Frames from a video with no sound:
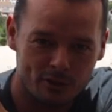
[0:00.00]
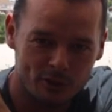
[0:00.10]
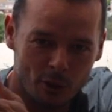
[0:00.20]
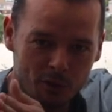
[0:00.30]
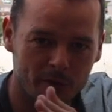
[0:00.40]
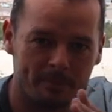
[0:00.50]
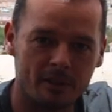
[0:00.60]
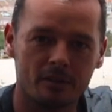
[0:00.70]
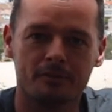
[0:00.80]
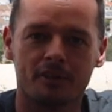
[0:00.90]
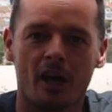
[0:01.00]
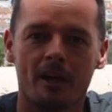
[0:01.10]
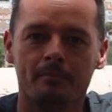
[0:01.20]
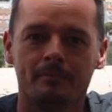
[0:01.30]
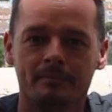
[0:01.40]
total period of
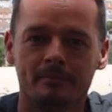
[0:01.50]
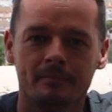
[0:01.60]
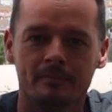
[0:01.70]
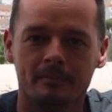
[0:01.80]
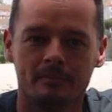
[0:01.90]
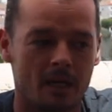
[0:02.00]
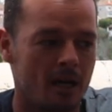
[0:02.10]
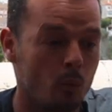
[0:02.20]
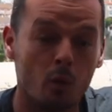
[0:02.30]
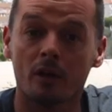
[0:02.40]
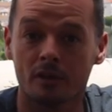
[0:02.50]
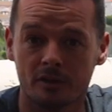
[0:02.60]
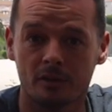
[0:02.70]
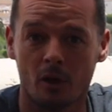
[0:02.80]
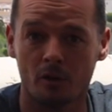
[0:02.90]
time
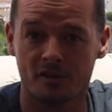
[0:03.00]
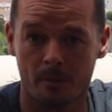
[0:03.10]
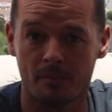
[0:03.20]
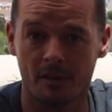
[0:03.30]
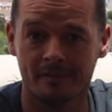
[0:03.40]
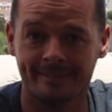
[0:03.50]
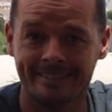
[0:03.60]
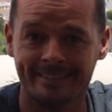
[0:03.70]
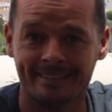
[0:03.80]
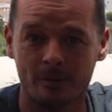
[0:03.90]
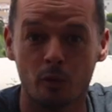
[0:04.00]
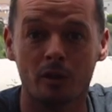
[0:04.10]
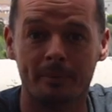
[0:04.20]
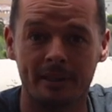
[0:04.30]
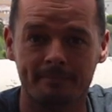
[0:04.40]
worked on something
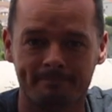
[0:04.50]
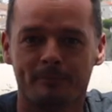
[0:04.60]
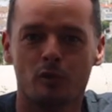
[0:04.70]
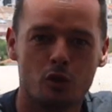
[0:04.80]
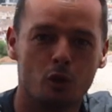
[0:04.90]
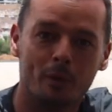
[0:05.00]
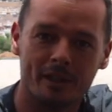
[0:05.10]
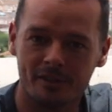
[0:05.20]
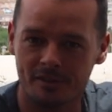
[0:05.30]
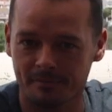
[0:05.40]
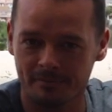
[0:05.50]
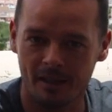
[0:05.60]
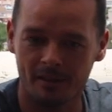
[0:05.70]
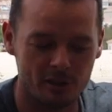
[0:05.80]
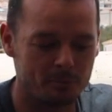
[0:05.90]
will be 2 weeks
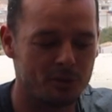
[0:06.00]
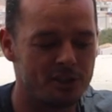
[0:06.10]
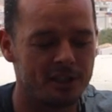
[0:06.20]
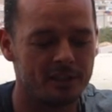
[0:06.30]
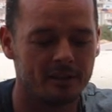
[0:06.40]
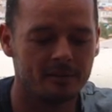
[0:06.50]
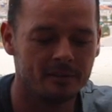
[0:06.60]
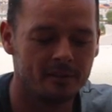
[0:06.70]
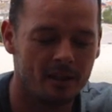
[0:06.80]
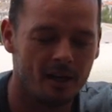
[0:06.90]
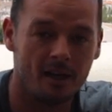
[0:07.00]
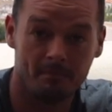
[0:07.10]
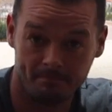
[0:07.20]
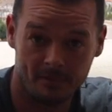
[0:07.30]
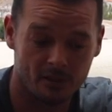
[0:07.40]
in this particular
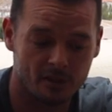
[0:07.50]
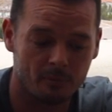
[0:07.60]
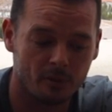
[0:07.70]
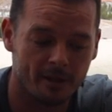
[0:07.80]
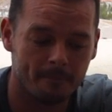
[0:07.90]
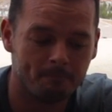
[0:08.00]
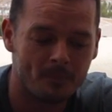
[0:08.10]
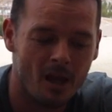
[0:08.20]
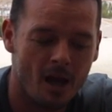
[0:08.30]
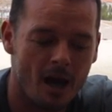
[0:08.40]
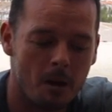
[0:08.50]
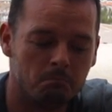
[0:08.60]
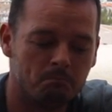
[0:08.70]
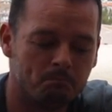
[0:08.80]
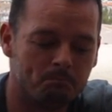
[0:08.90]
example here.
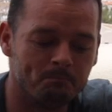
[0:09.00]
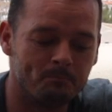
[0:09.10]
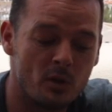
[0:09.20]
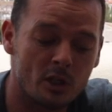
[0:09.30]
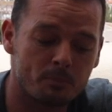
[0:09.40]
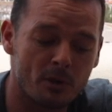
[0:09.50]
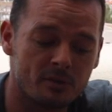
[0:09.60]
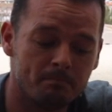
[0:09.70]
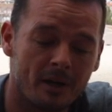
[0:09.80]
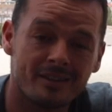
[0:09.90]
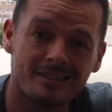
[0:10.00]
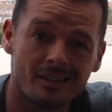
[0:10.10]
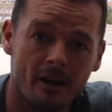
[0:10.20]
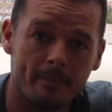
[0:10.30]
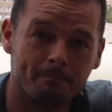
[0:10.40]
The expression by the
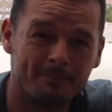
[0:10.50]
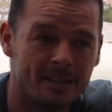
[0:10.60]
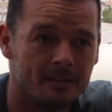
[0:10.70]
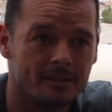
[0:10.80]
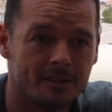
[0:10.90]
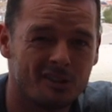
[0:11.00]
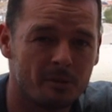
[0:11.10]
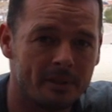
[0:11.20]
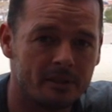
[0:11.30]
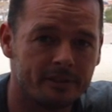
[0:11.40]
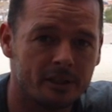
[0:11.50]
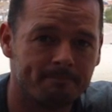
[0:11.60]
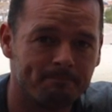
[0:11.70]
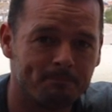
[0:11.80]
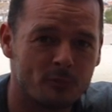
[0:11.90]
time. This is a bit of a
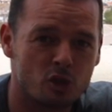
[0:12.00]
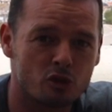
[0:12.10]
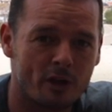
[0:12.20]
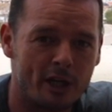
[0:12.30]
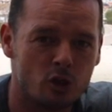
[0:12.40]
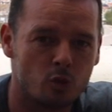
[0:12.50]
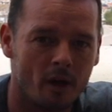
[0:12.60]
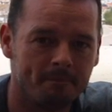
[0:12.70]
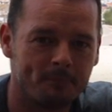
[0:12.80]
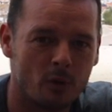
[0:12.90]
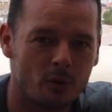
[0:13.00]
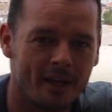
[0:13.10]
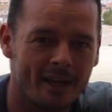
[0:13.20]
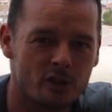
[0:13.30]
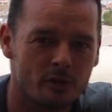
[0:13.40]
strange one,
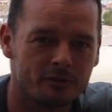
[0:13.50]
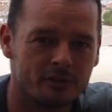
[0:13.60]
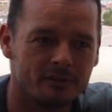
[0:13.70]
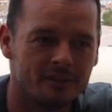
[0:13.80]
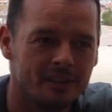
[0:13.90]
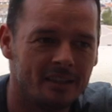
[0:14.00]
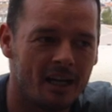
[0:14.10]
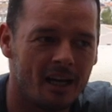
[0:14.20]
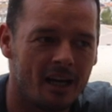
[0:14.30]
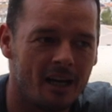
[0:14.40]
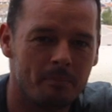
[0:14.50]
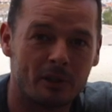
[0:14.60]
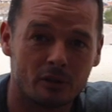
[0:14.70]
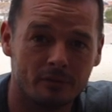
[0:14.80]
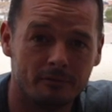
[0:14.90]
okay? It's often a
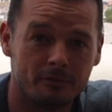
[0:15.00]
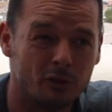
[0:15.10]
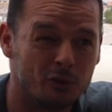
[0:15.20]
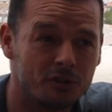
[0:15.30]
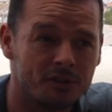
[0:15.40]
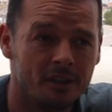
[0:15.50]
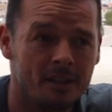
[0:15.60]
bit confused.